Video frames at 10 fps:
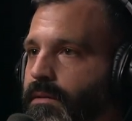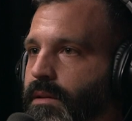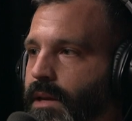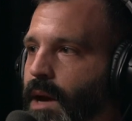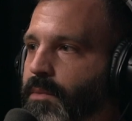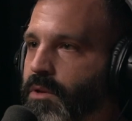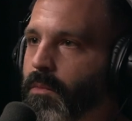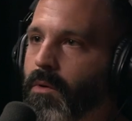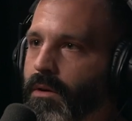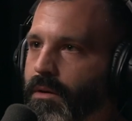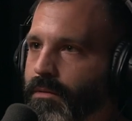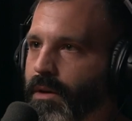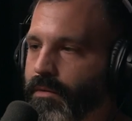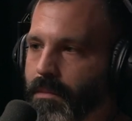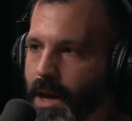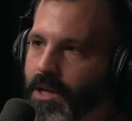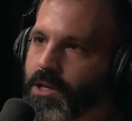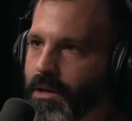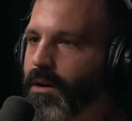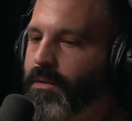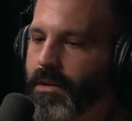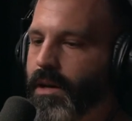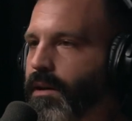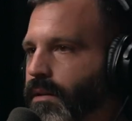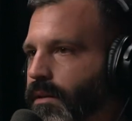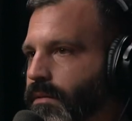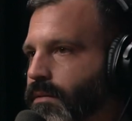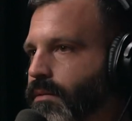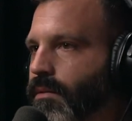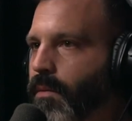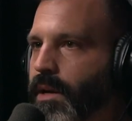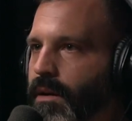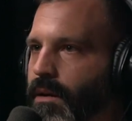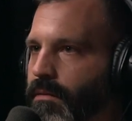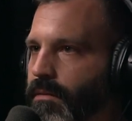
to capture more of the magic on the day, I think yeah. is the way to go.